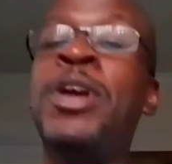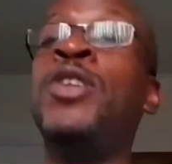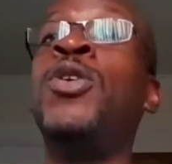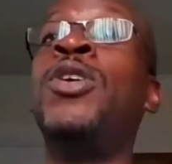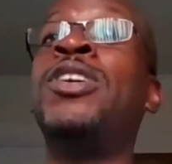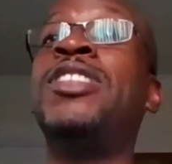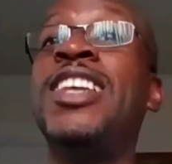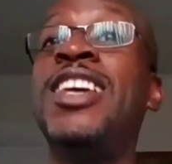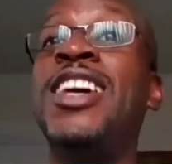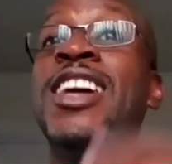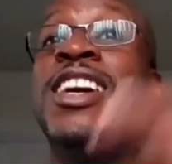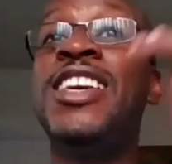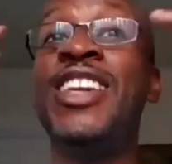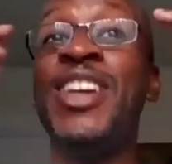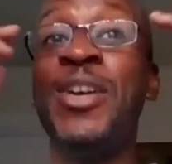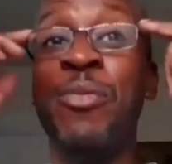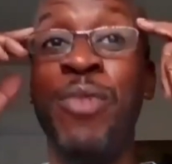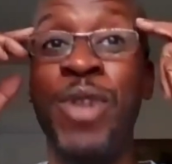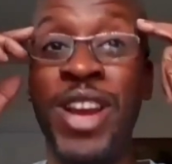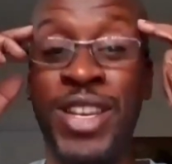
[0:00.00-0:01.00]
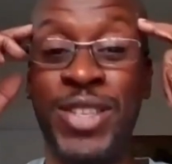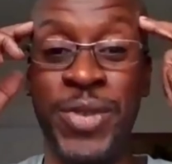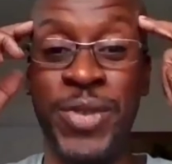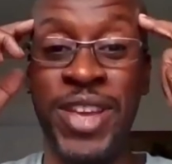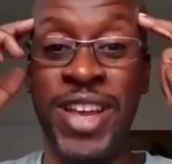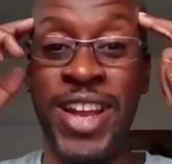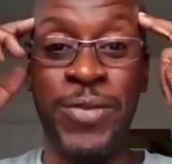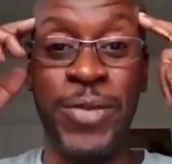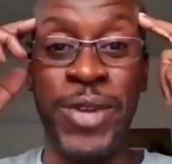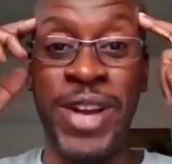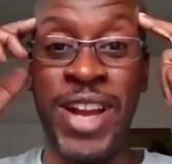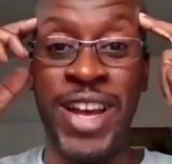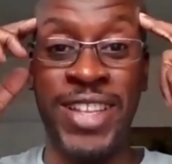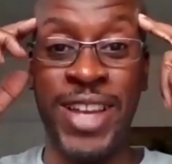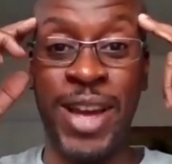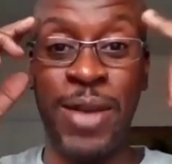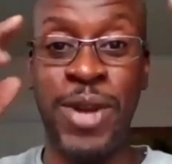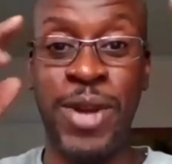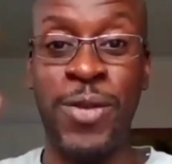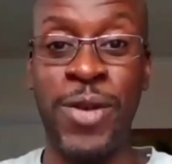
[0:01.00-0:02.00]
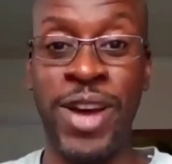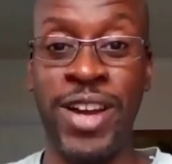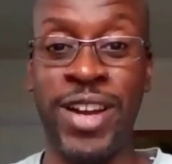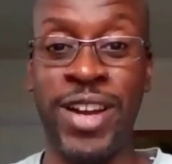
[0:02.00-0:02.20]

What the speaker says: Me don't say you hear bricks when that happens.